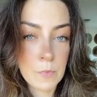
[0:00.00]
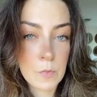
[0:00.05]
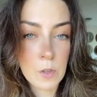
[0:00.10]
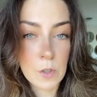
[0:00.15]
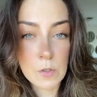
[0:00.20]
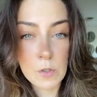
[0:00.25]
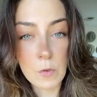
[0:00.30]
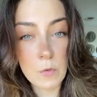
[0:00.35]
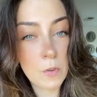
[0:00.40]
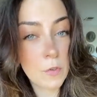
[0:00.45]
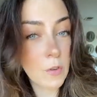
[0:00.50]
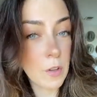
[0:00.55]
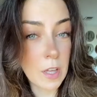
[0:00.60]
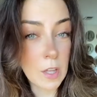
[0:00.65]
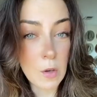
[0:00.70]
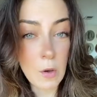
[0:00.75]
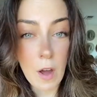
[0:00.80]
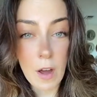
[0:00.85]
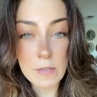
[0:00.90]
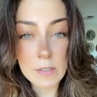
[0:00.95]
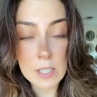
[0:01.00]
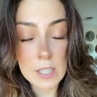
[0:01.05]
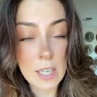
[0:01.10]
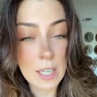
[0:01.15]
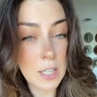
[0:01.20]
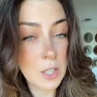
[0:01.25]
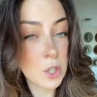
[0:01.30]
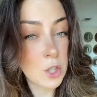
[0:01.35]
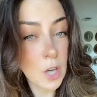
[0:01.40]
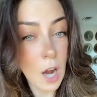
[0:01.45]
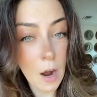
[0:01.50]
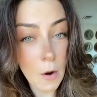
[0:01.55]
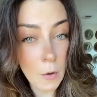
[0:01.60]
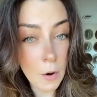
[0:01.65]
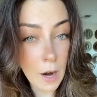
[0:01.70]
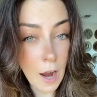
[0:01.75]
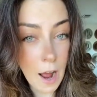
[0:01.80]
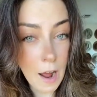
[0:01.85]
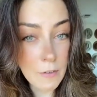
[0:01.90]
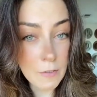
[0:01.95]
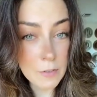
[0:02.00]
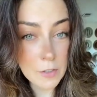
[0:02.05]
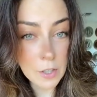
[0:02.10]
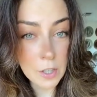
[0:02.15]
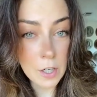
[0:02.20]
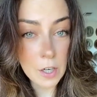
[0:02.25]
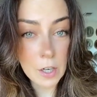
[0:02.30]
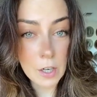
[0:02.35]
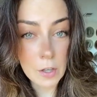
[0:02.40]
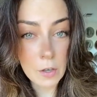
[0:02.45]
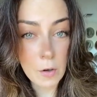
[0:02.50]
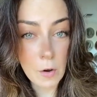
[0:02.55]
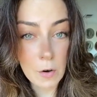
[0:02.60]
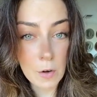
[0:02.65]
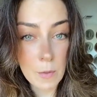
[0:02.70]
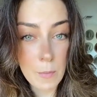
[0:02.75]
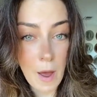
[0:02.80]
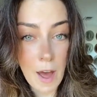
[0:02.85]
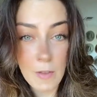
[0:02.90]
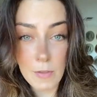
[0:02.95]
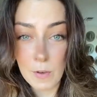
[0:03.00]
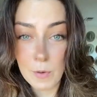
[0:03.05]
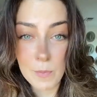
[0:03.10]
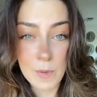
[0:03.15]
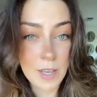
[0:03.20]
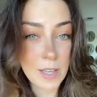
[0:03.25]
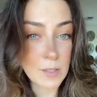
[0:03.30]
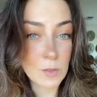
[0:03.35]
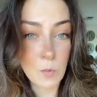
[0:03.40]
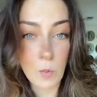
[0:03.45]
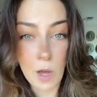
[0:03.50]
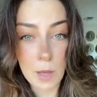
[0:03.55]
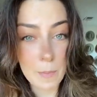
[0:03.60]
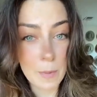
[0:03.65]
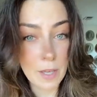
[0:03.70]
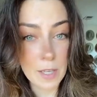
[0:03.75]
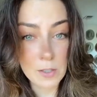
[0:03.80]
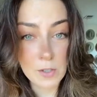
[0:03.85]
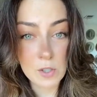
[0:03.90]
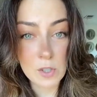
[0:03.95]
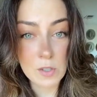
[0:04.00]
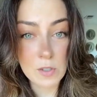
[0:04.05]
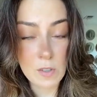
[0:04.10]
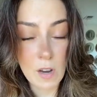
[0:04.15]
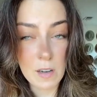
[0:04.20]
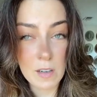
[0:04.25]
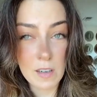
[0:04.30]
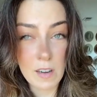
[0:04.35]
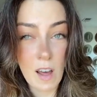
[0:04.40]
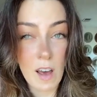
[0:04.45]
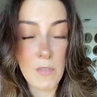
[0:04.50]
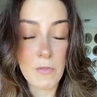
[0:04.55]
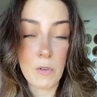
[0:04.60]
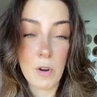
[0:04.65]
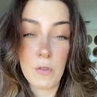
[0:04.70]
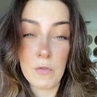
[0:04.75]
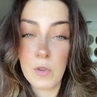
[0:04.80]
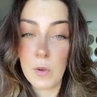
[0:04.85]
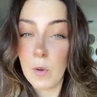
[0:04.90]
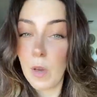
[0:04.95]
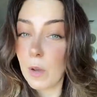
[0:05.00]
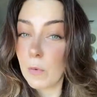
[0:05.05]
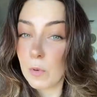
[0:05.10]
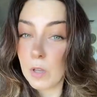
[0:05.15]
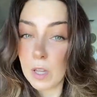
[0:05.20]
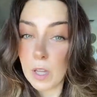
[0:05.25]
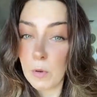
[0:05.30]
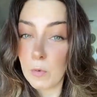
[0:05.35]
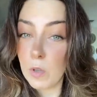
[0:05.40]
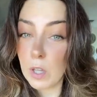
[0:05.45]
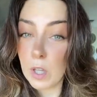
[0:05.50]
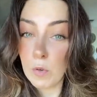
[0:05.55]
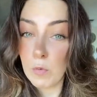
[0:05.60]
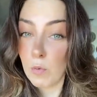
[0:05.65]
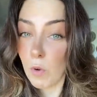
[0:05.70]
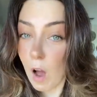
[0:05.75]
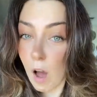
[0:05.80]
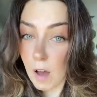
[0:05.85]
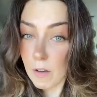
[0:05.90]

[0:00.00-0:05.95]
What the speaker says: So if you feel like you have to take a shower after you go to the bathroom because wiping is just not enough, or if you get a really raw